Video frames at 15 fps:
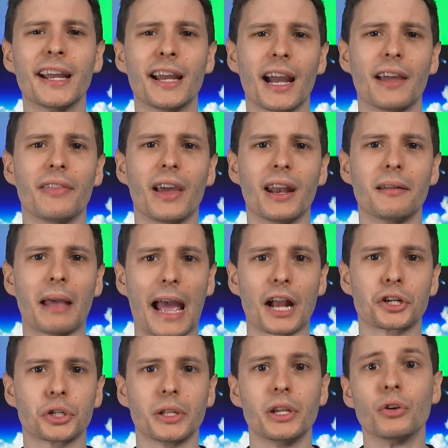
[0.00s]
and then
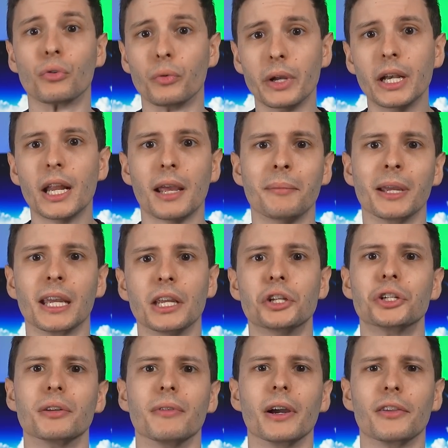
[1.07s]
actually renaming each
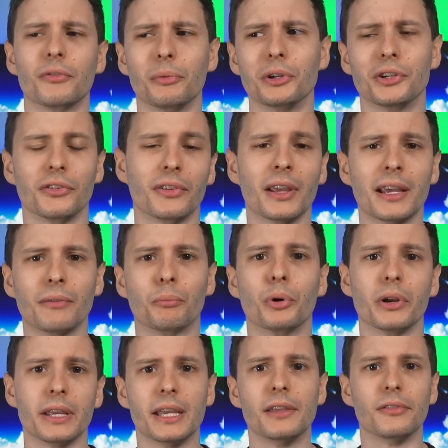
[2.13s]
device, which is
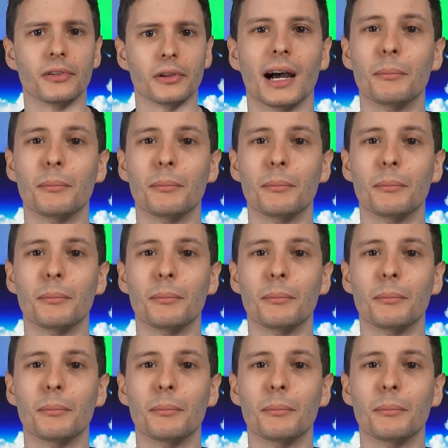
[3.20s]
pretty easy.